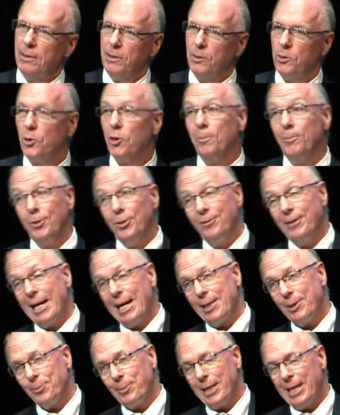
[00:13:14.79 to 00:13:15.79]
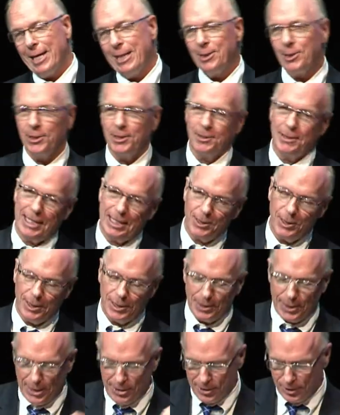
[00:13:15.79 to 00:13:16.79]
or move gas plants. That's an
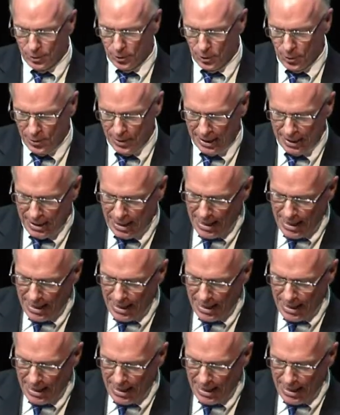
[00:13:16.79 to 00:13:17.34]
Ontario joke.